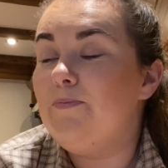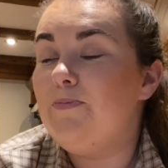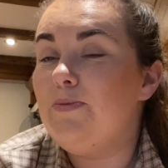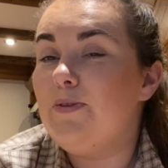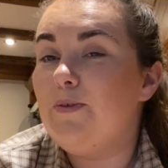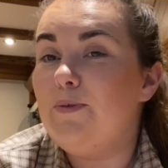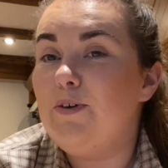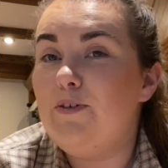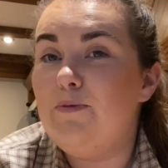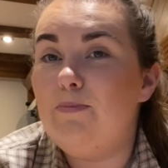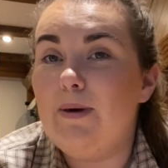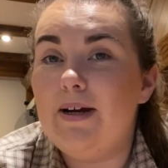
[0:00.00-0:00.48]

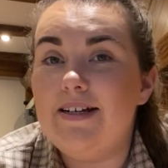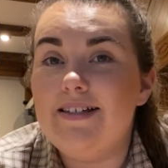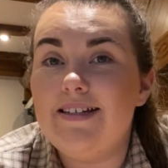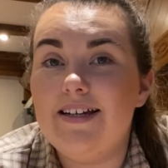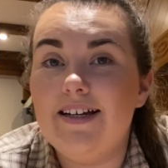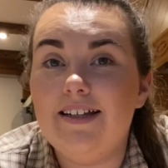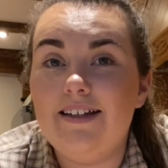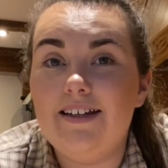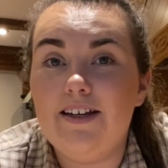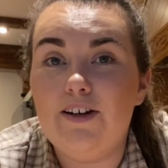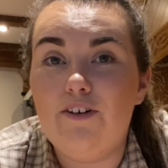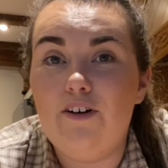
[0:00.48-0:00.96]
we've
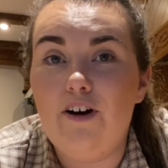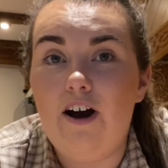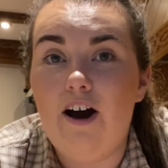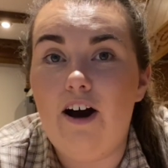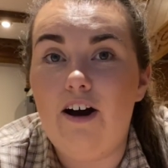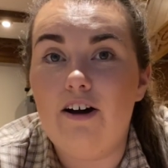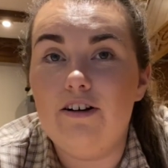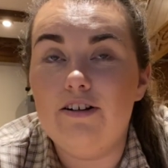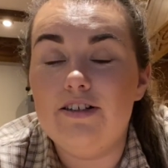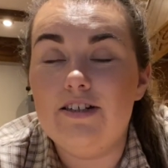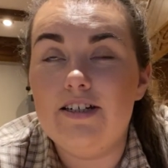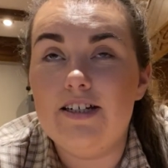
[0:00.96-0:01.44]
basically
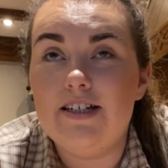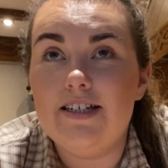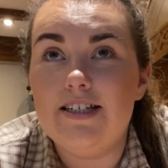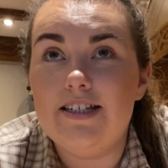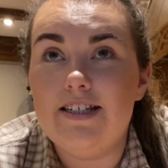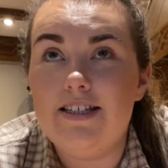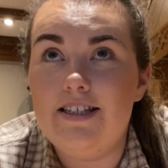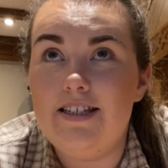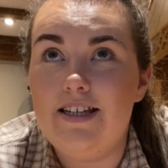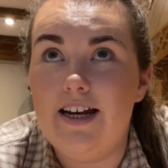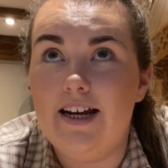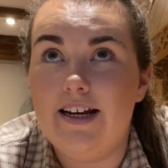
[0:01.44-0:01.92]
got
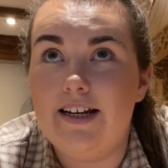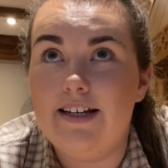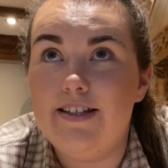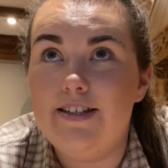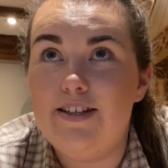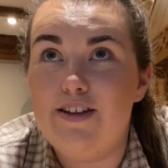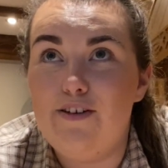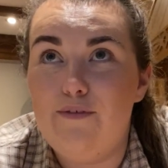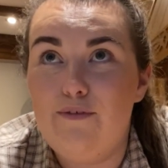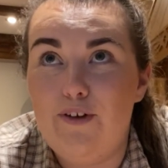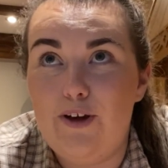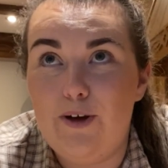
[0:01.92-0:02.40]
6
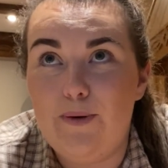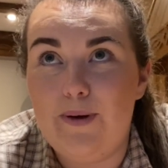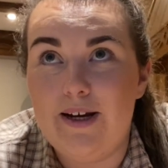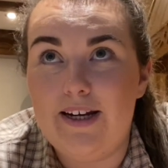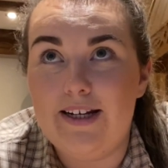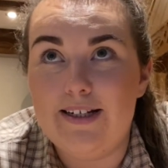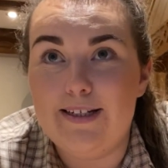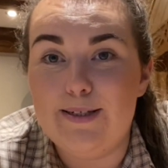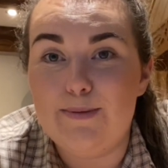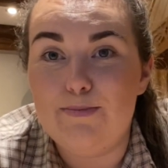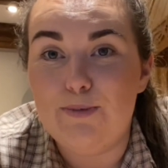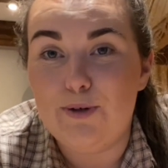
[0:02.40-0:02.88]

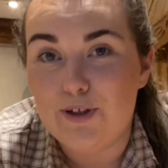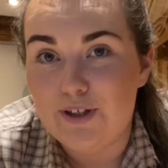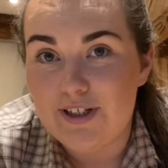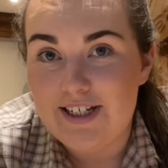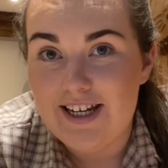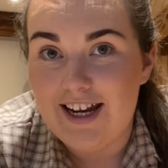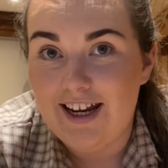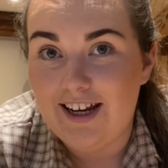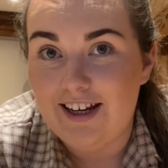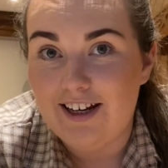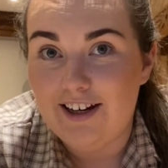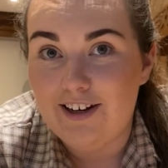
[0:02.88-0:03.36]
viewings booked
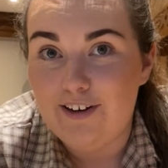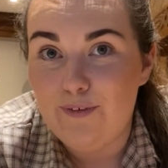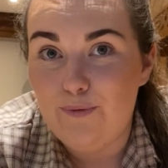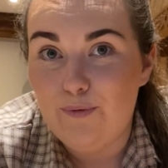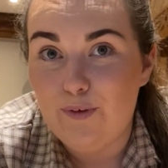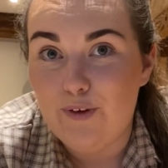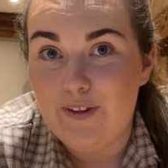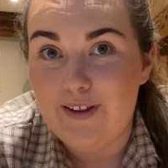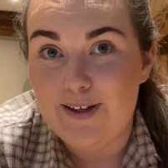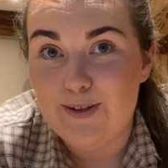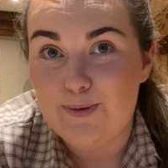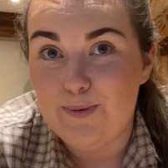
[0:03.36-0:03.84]
in for
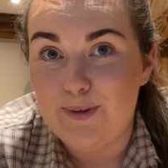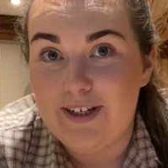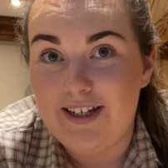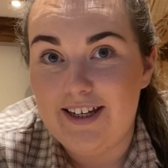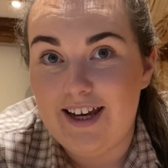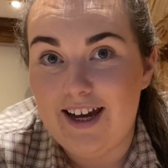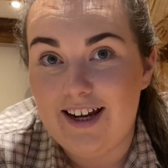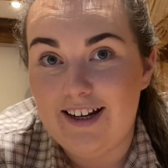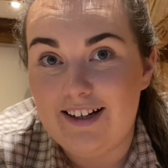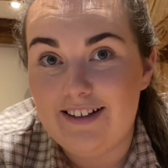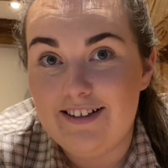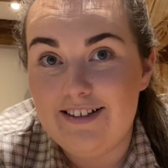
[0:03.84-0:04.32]
this
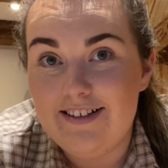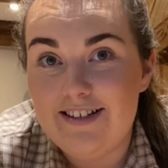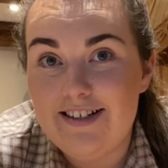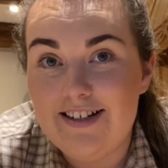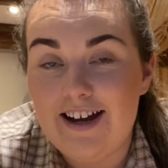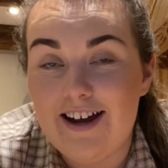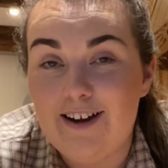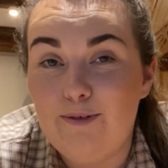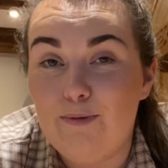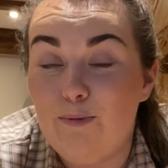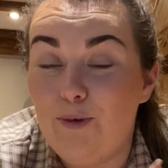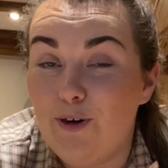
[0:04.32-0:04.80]
weekend,
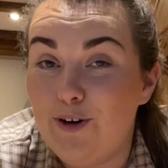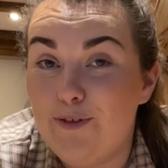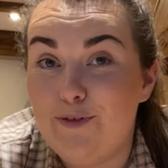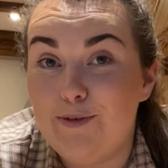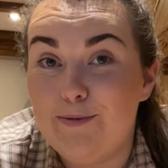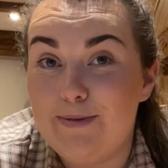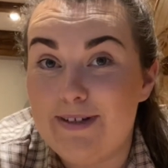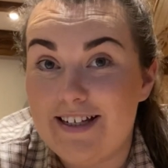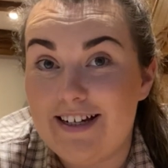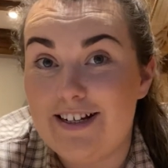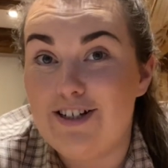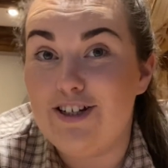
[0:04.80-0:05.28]
and one of them
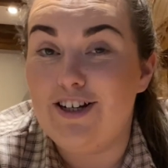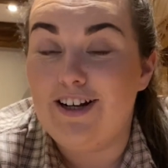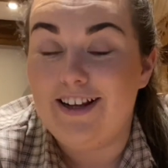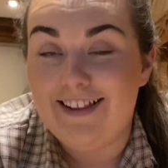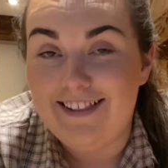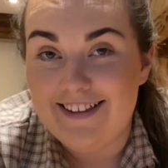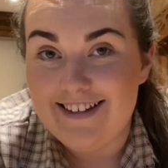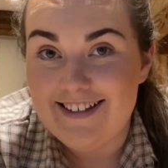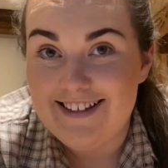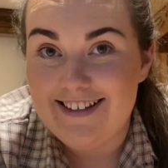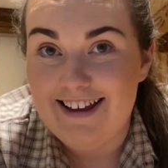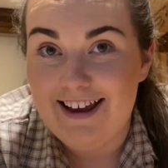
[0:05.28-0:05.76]
is actually
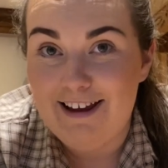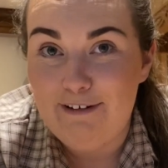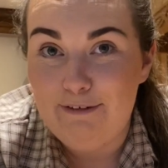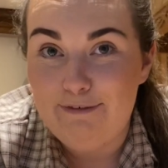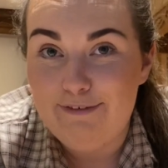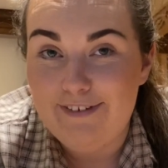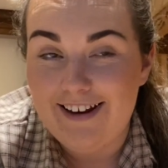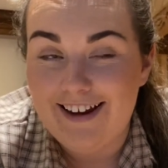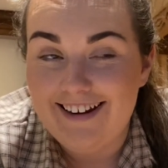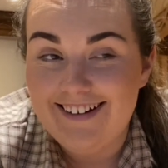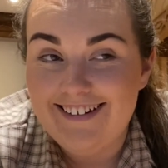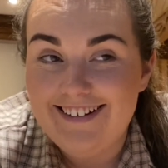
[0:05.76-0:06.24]
this
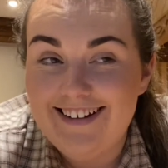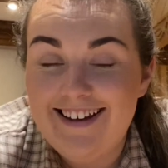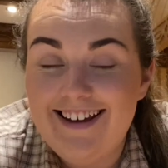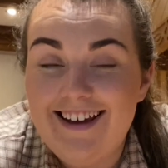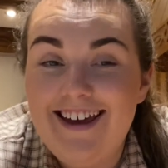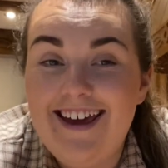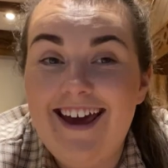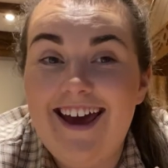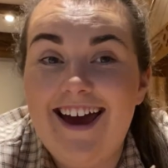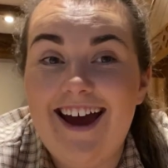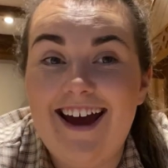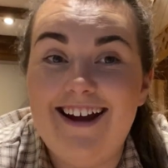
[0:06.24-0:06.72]
evening,
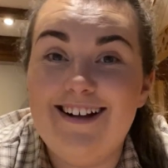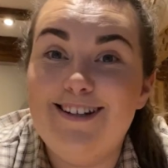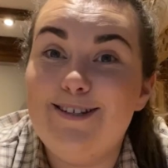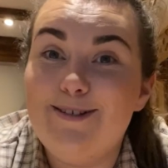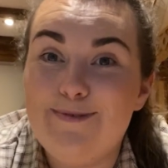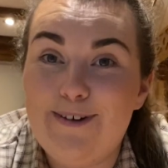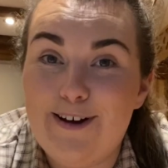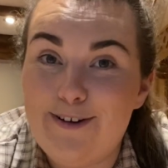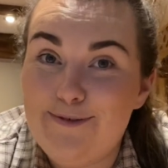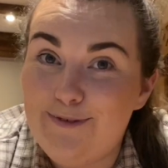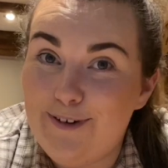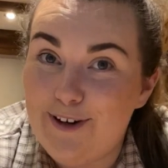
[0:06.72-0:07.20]
hence
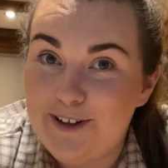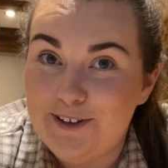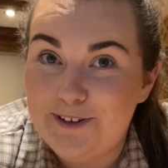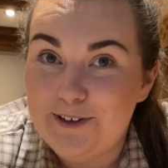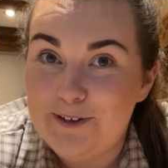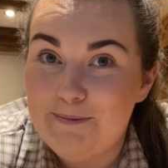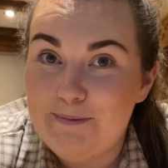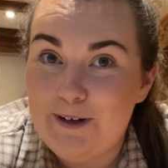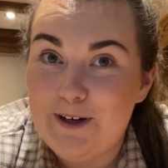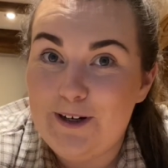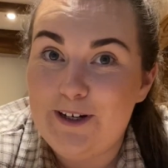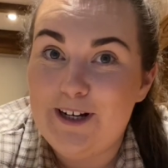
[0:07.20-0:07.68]
why I thought I'd
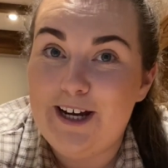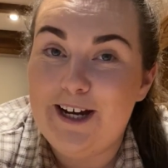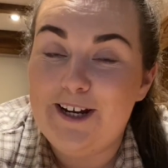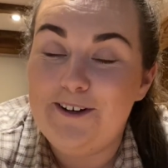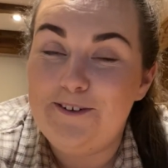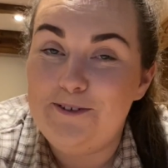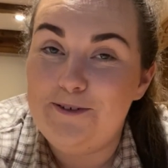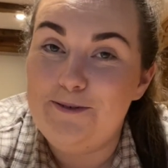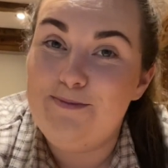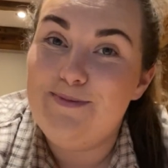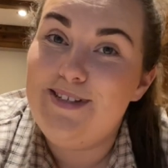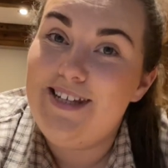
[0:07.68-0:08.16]
come on and
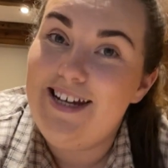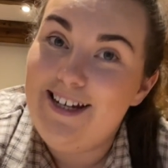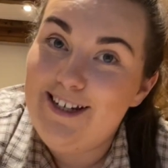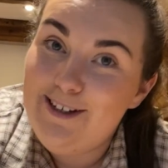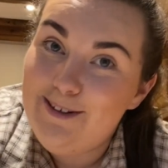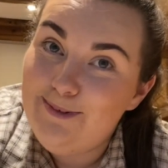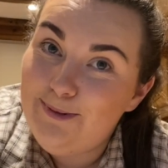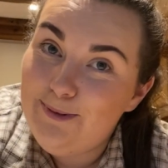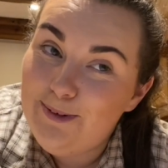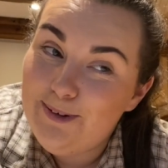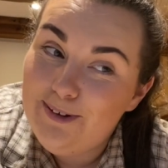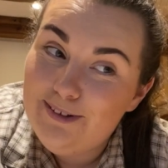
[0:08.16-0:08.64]
update
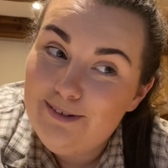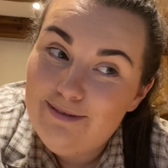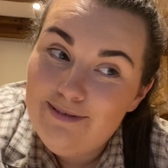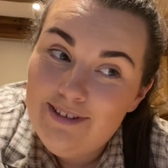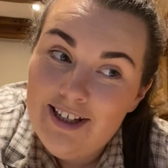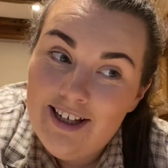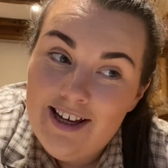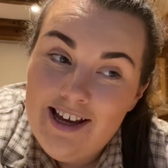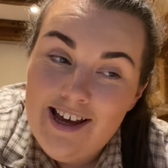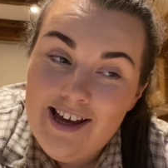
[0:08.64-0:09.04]
you all.